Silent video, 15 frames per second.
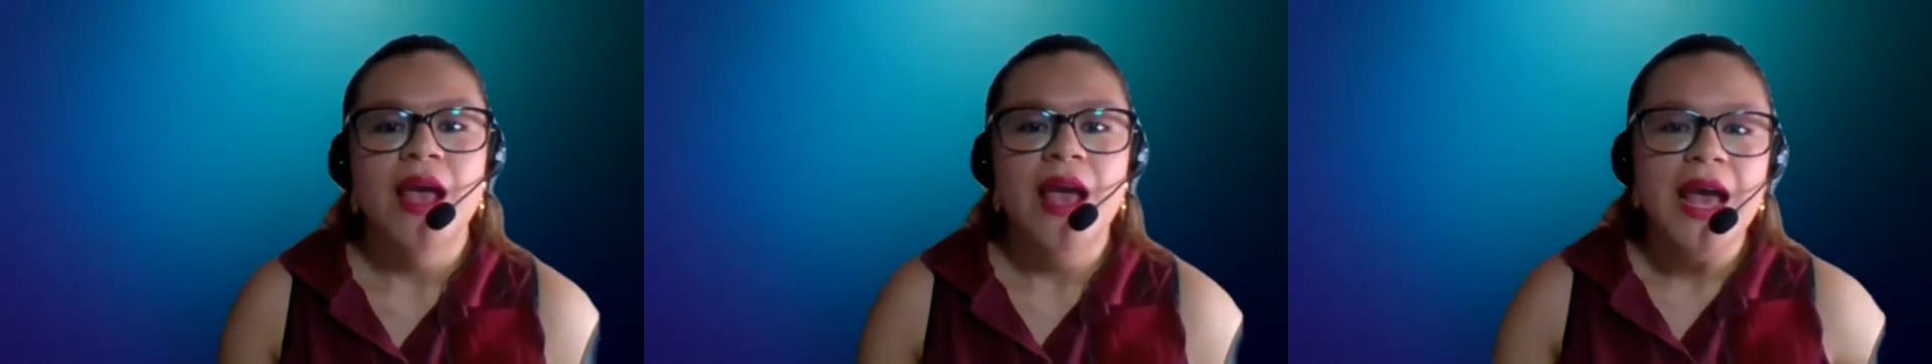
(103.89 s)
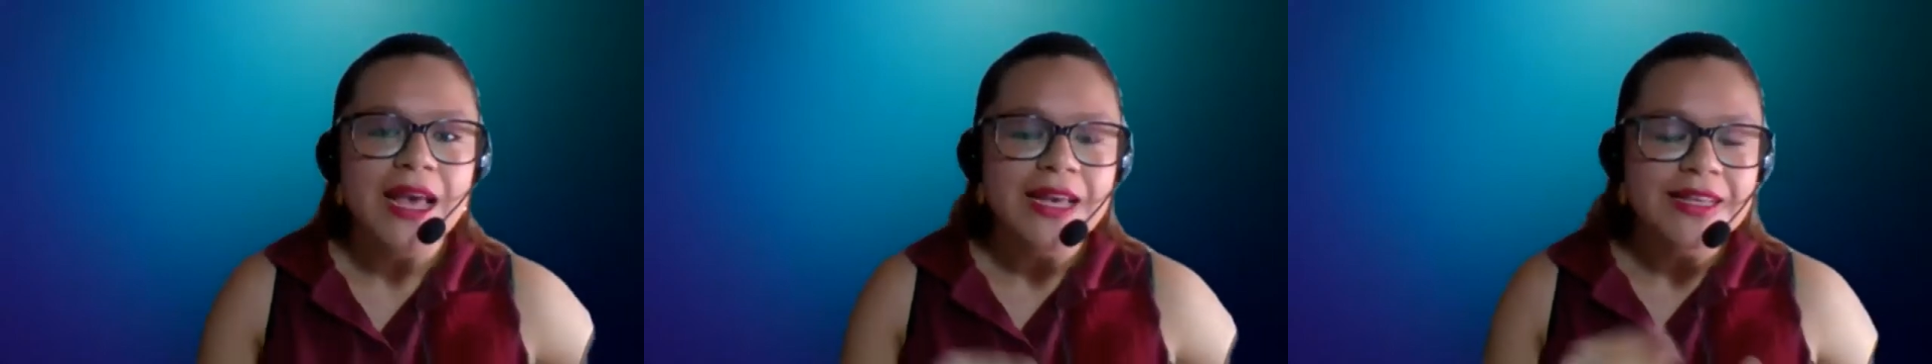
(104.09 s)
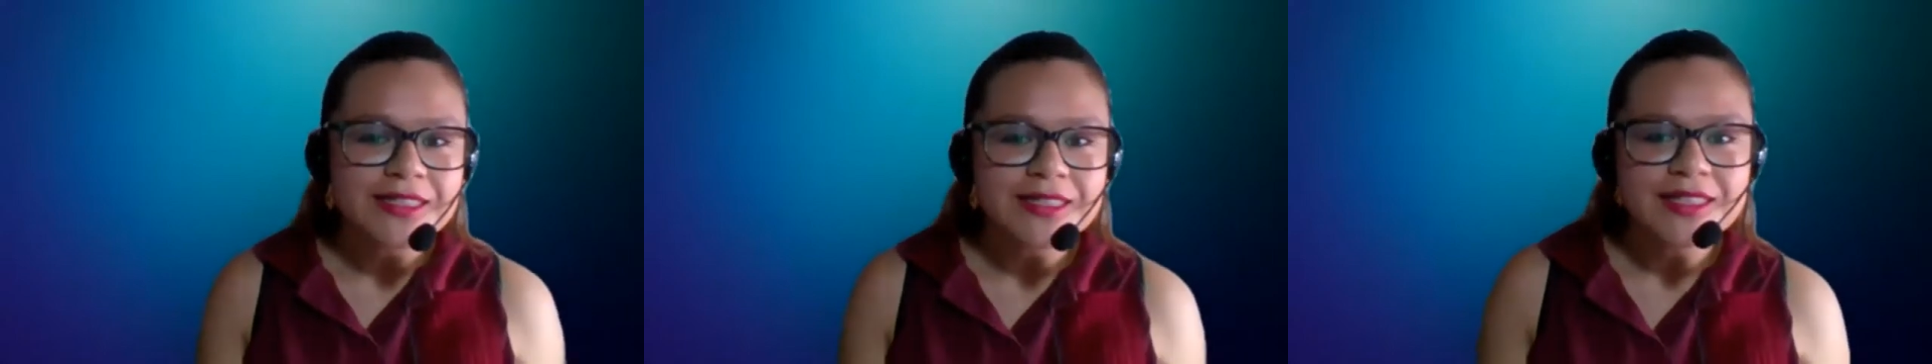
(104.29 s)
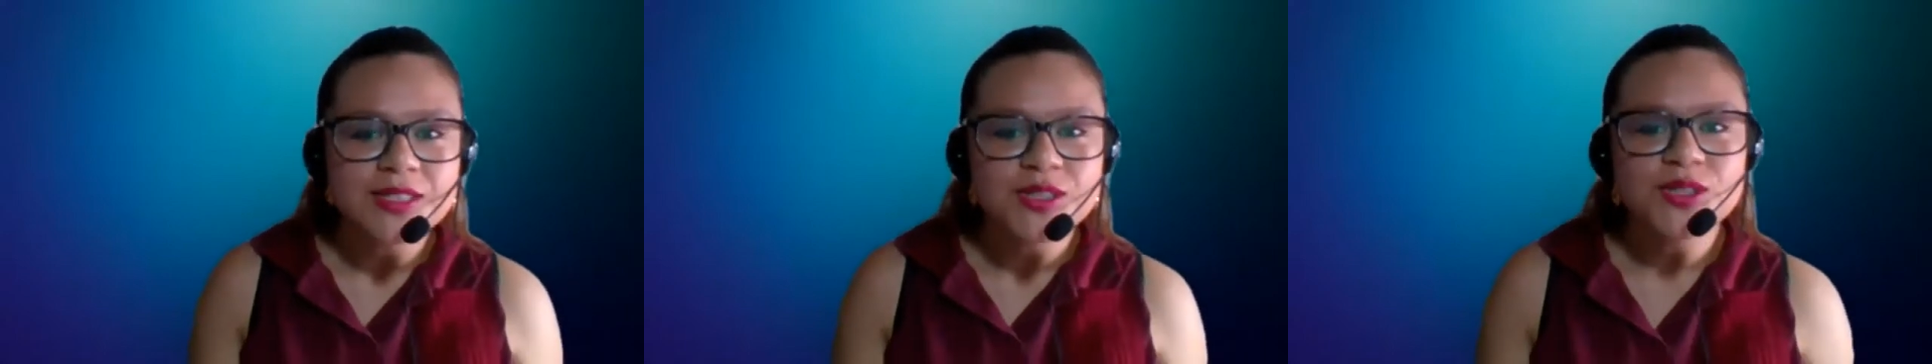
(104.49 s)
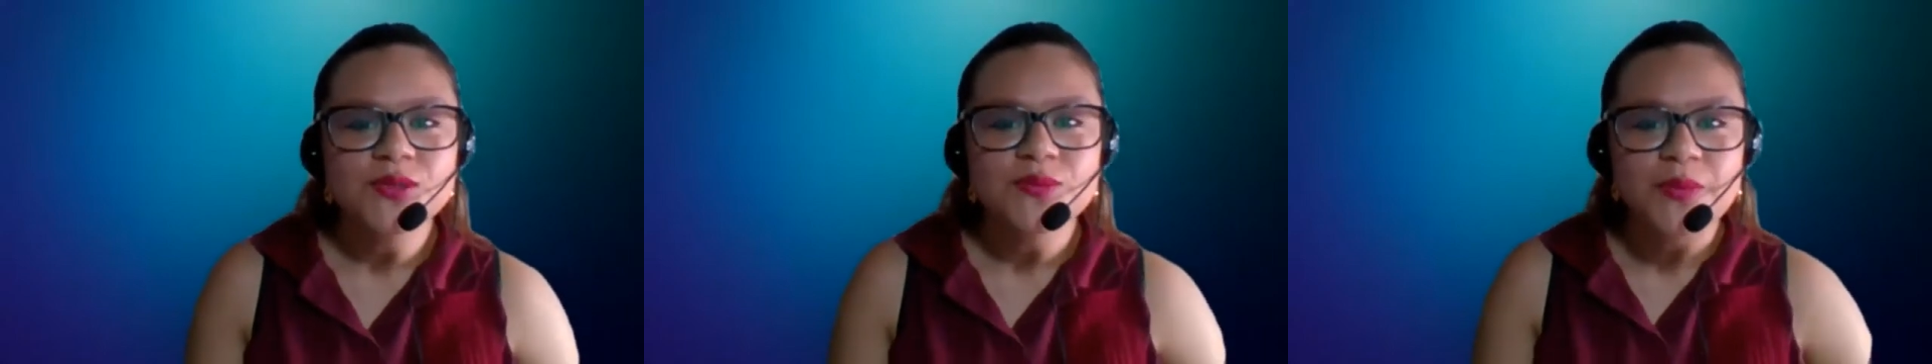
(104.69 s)

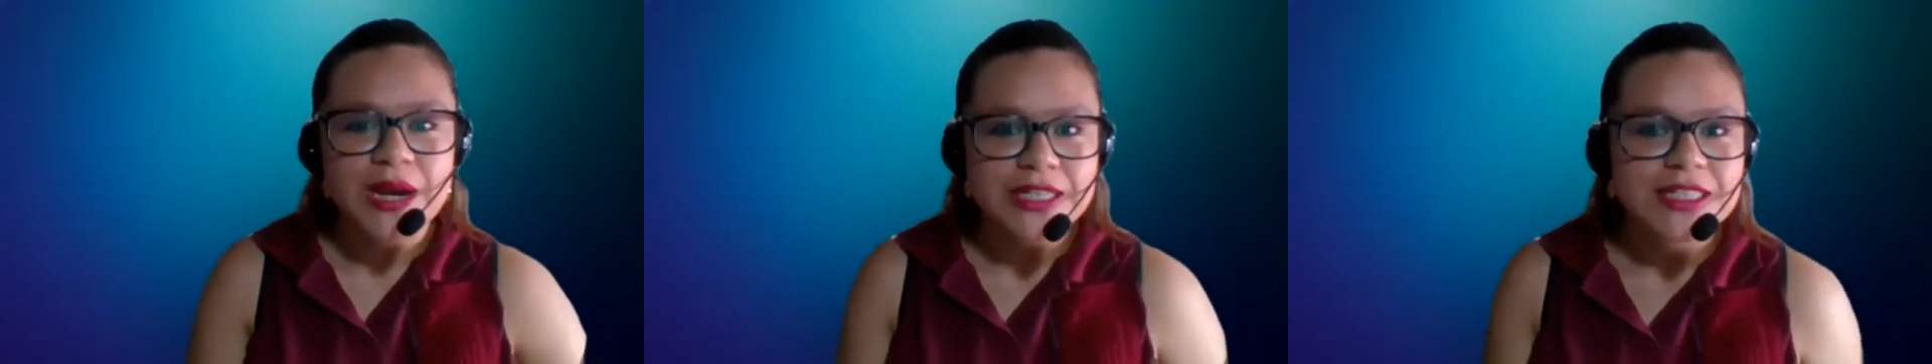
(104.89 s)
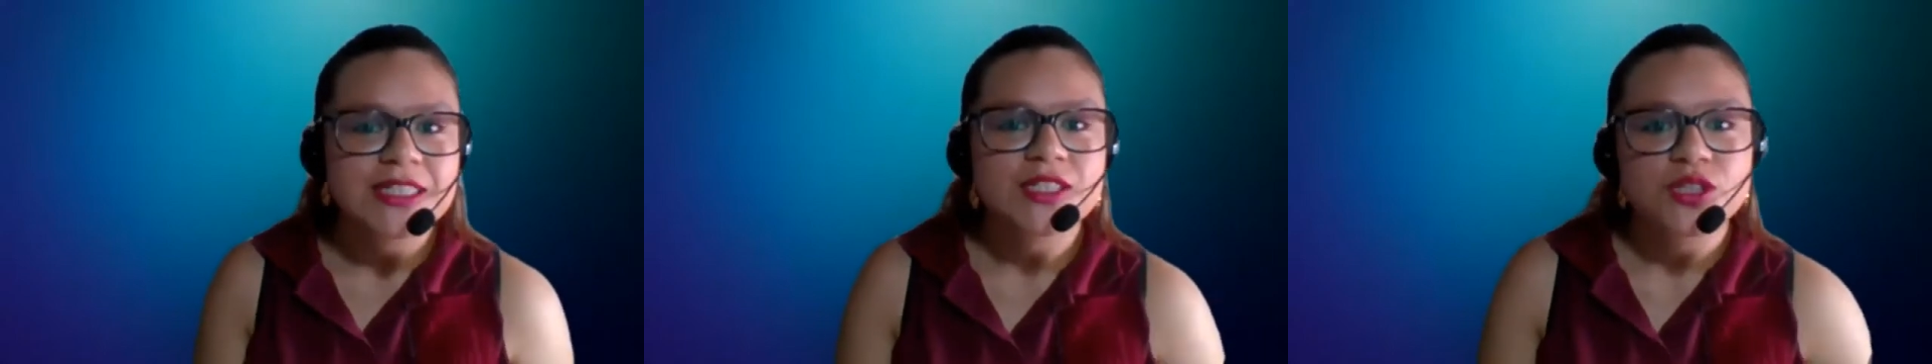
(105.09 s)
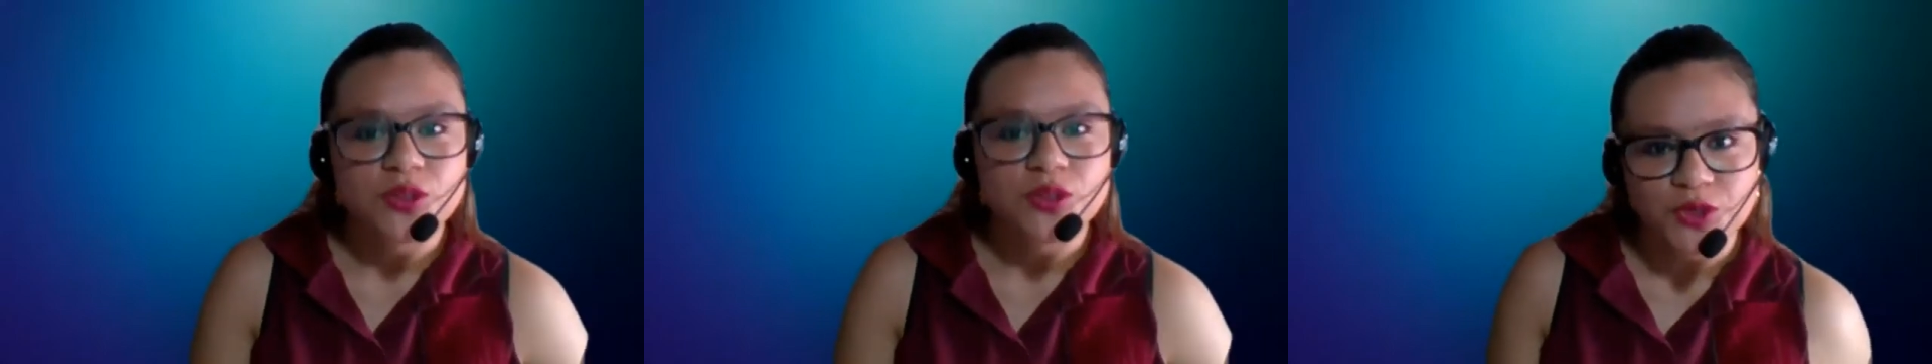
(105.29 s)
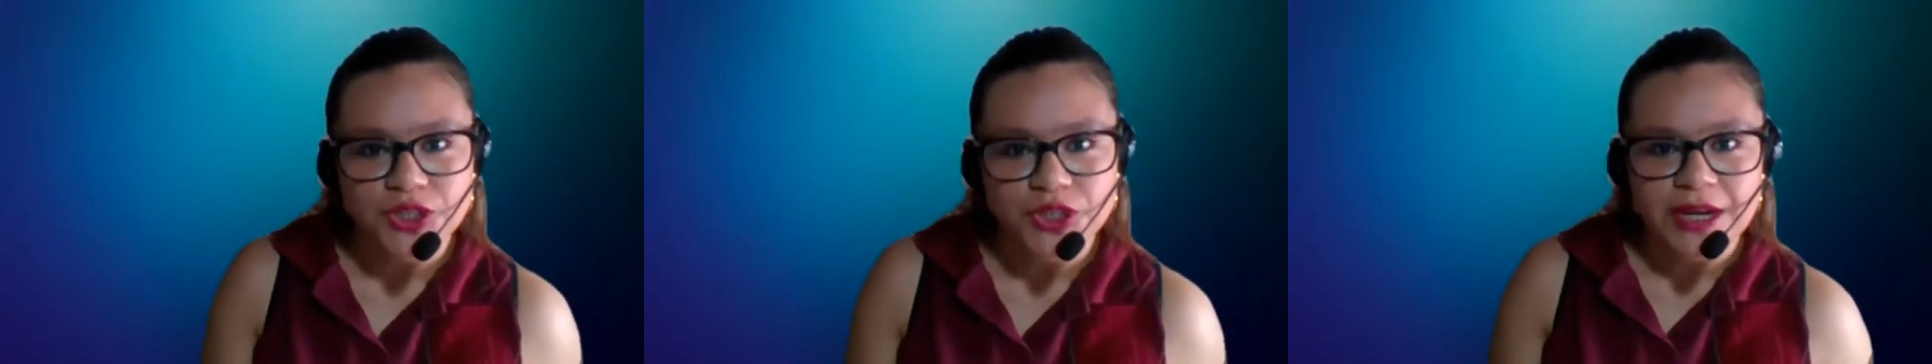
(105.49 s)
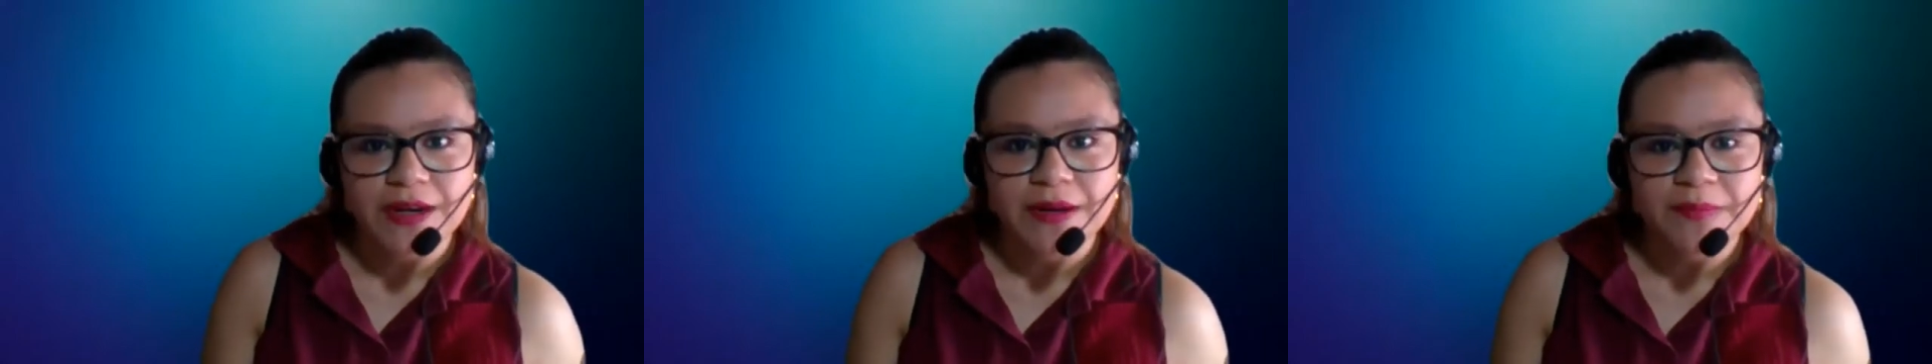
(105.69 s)
Institute Magic
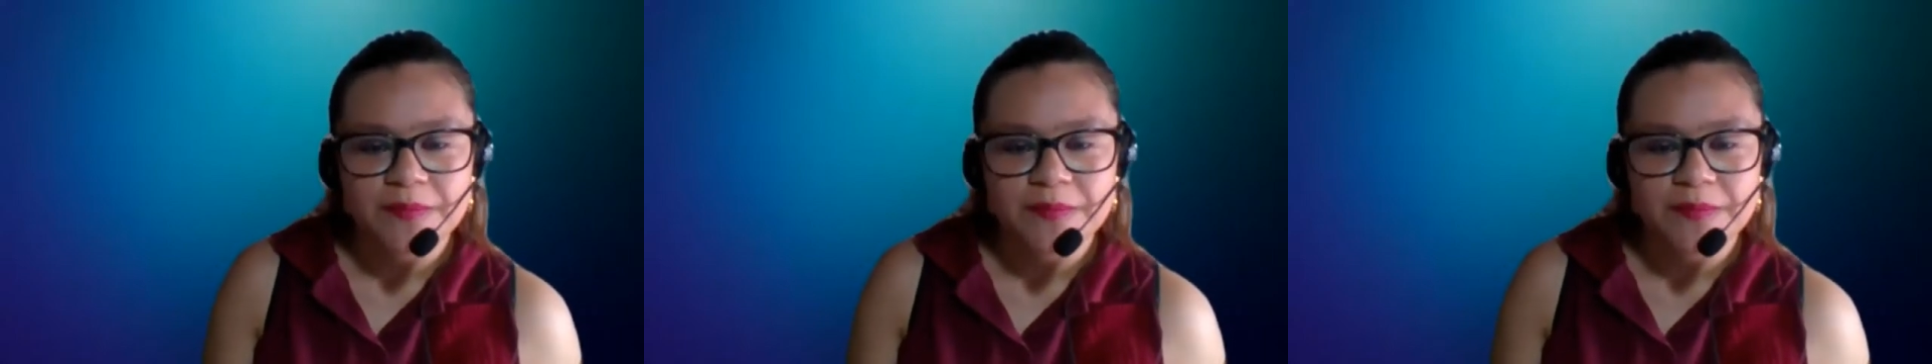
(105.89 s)
Sunshine,